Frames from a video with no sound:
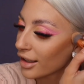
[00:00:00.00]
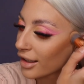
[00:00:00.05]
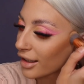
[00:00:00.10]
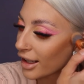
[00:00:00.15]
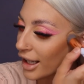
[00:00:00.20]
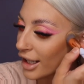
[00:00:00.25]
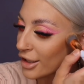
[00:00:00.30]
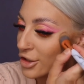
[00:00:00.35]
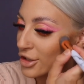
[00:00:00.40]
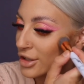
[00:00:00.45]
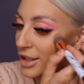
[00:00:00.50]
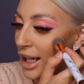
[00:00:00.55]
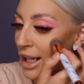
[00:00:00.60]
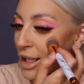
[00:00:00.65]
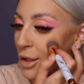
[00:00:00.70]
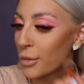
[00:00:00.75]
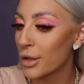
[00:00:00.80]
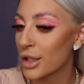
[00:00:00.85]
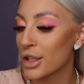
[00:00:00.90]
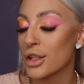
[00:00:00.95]
I just kind of
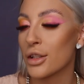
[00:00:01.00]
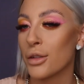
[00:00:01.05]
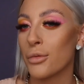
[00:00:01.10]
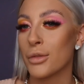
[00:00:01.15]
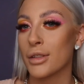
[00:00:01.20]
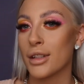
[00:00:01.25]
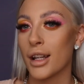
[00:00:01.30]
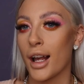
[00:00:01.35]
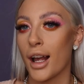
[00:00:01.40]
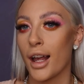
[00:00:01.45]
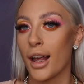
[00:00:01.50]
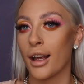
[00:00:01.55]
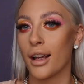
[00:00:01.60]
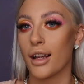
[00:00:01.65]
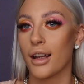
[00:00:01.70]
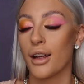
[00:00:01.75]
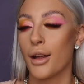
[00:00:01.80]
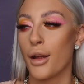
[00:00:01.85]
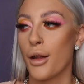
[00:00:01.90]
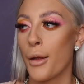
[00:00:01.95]
wish there was like
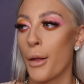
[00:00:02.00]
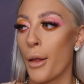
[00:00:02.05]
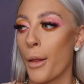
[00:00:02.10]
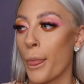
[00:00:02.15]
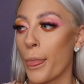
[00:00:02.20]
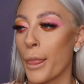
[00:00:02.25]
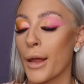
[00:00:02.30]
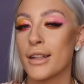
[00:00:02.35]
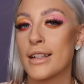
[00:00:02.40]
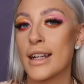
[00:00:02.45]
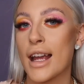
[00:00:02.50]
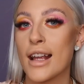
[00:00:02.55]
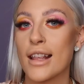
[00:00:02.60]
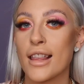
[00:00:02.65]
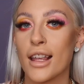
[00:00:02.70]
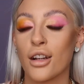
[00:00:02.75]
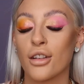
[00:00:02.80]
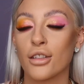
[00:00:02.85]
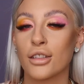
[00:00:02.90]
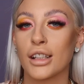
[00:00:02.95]
a day they
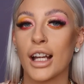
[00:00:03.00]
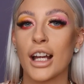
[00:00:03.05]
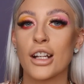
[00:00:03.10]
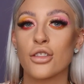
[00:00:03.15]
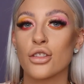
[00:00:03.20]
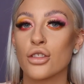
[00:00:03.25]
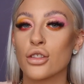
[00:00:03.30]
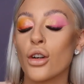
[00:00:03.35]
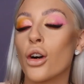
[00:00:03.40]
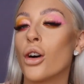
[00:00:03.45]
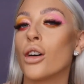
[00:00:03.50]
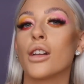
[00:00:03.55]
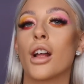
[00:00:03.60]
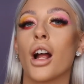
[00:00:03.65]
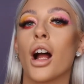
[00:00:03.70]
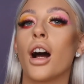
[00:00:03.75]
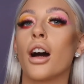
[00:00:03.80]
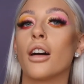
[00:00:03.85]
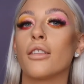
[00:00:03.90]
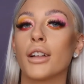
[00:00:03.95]
could like just call it
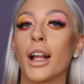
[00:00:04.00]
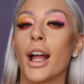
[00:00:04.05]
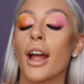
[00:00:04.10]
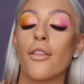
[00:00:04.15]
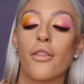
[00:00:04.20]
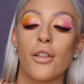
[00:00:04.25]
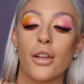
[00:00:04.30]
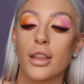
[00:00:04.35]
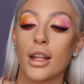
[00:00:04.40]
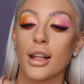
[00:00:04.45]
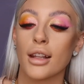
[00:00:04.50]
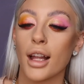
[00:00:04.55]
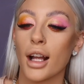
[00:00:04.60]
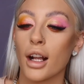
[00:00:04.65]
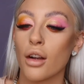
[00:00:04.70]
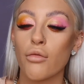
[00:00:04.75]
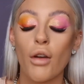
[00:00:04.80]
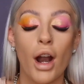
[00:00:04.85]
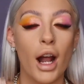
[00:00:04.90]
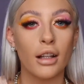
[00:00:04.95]
off, like everything,
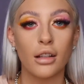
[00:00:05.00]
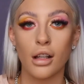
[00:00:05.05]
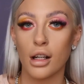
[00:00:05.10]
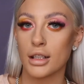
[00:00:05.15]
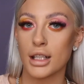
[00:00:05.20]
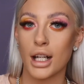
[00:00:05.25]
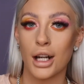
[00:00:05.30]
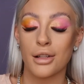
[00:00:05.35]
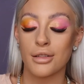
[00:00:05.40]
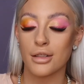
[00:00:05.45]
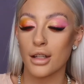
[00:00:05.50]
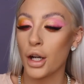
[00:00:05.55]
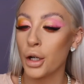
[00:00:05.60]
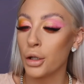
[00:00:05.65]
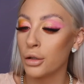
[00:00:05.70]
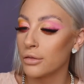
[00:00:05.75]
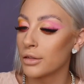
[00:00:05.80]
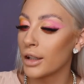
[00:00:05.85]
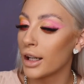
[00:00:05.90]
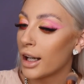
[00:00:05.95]
like right, lockdown's
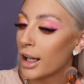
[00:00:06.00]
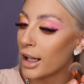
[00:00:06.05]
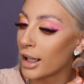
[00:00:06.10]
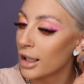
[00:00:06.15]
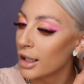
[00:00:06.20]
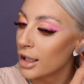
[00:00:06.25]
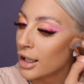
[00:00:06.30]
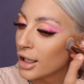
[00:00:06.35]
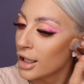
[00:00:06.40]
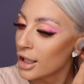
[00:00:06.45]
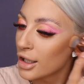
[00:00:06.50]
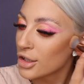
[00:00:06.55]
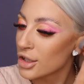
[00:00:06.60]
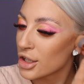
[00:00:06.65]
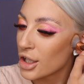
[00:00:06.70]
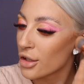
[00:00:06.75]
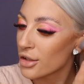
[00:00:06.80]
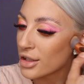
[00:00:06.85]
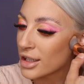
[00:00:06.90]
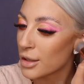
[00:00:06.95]
over, do you
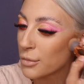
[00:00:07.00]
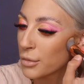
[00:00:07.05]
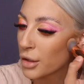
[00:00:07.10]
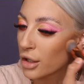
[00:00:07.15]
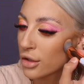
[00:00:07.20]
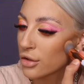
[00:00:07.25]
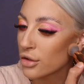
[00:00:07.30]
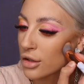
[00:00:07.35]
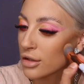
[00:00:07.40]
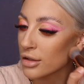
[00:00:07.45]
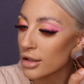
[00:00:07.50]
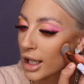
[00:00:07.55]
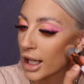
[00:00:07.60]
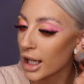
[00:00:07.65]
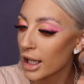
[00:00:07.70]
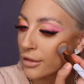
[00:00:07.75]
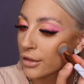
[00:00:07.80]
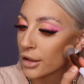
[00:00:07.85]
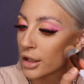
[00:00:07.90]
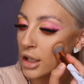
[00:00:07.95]
know, so then we could just like
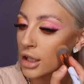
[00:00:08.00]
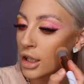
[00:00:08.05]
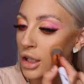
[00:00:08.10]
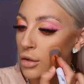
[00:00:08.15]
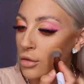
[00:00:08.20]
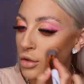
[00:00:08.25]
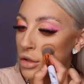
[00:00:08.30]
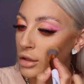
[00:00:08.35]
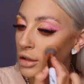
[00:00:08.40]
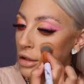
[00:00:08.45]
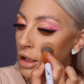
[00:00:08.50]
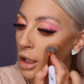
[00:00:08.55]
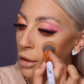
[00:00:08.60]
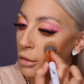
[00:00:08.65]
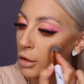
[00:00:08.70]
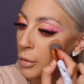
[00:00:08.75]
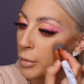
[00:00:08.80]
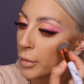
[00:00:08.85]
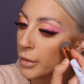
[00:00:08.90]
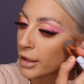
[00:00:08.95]
have a huge glow
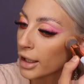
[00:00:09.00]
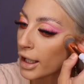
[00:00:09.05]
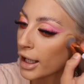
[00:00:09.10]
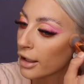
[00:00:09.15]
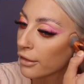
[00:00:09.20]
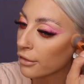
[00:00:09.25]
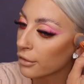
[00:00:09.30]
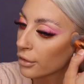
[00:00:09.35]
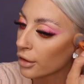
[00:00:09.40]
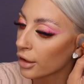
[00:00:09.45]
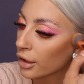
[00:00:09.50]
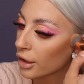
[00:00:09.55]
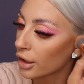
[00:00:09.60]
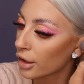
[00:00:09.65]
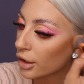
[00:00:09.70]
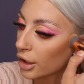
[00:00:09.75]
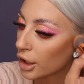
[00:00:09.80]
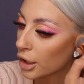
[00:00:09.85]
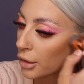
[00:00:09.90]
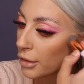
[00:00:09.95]
up and like everyone could
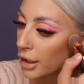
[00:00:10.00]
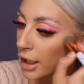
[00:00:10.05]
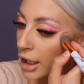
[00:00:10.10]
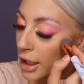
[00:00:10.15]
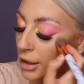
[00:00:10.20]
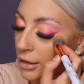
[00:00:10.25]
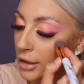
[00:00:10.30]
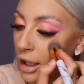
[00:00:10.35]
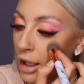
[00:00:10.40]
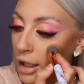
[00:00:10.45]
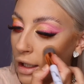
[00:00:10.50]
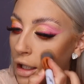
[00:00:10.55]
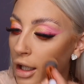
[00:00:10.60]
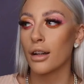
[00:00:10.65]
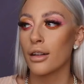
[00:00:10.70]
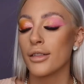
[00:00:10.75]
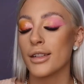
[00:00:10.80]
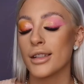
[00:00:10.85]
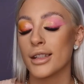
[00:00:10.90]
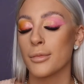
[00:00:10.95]
go out. Like
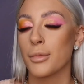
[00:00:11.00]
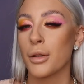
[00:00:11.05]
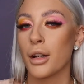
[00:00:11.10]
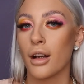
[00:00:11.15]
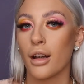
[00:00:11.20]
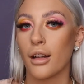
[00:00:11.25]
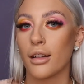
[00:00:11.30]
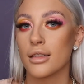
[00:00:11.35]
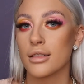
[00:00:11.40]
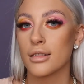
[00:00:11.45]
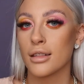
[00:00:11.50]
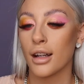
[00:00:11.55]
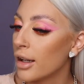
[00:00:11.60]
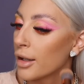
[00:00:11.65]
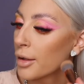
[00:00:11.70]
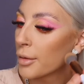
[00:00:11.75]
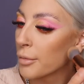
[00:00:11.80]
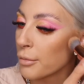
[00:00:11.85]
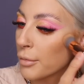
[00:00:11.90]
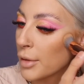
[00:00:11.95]
obviously because
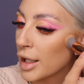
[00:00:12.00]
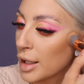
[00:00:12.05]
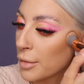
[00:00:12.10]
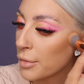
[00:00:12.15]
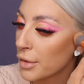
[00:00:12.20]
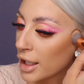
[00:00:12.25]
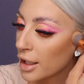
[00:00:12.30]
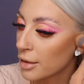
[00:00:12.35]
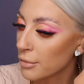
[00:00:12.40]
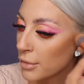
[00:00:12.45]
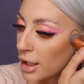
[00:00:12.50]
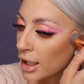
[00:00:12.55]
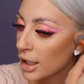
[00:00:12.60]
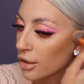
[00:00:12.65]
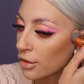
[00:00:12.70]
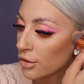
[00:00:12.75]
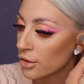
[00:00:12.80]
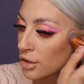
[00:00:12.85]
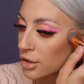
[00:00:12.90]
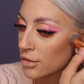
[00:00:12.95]
me being me
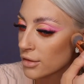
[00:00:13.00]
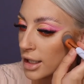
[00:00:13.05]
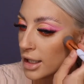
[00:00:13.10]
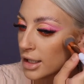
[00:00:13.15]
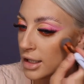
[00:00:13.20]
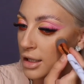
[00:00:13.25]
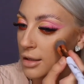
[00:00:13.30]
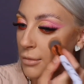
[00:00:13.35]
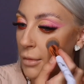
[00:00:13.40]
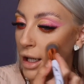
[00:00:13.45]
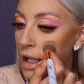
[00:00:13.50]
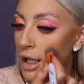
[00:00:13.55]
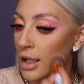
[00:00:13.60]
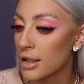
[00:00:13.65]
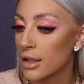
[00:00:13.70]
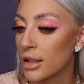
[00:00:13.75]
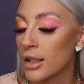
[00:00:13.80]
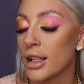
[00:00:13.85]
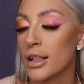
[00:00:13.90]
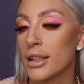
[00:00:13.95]
underestimated
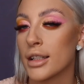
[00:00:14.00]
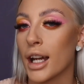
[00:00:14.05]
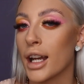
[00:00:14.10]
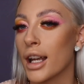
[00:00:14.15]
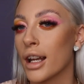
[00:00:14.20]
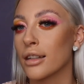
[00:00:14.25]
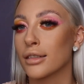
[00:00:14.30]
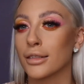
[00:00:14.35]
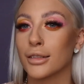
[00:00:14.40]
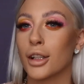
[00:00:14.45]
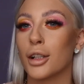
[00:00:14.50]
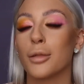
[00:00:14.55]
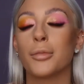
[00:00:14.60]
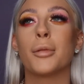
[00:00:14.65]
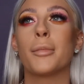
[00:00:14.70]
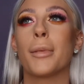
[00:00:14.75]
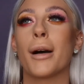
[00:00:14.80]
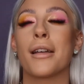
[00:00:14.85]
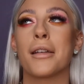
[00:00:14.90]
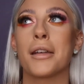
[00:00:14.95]
an entire global
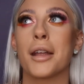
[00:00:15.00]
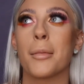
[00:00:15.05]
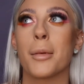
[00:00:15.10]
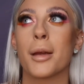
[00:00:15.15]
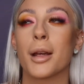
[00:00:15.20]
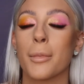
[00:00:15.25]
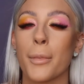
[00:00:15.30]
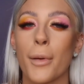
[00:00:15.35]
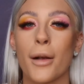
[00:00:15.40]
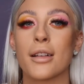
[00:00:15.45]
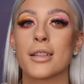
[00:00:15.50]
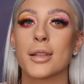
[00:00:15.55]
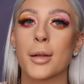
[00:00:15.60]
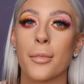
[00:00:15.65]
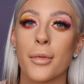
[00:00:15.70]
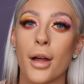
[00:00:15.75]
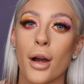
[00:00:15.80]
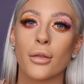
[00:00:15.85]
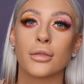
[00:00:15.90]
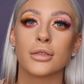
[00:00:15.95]
pandemic because I'm
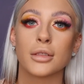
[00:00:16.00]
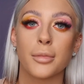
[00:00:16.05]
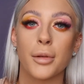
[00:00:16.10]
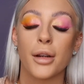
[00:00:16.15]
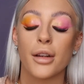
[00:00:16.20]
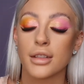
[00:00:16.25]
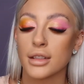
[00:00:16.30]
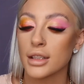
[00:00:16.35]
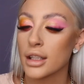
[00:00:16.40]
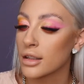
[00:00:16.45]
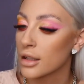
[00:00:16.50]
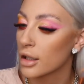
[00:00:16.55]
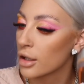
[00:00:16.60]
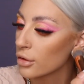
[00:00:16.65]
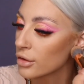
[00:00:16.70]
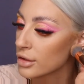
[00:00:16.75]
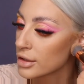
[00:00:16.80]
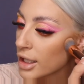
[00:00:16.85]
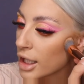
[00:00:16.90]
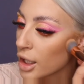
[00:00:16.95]
the only person in the whole
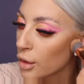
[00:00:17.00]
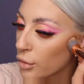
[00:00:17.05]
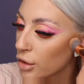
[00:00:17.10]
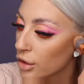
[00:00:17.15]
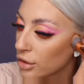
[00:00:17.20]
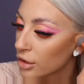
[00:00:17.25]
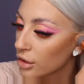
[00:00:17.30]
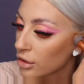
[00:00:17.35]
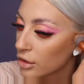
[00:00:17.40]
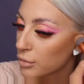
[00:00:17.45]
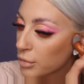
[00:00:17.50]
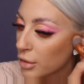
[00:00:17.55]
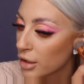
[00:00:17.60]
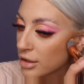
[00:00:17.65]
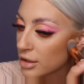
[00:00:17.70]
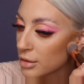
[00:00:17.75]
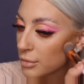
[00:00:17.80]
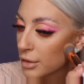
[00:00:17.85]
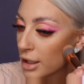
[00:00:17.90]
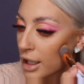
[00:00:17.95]
entire world that could
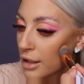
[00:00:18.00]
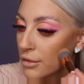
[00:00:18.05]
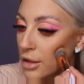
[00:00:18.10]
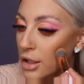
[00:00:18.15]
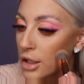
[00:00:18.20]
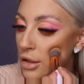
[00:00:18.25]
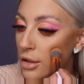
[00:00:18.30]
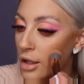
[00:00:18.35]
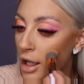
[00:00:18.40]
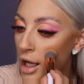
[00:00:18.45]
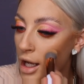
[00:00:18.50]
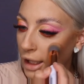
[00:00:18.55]
possibly ever do that.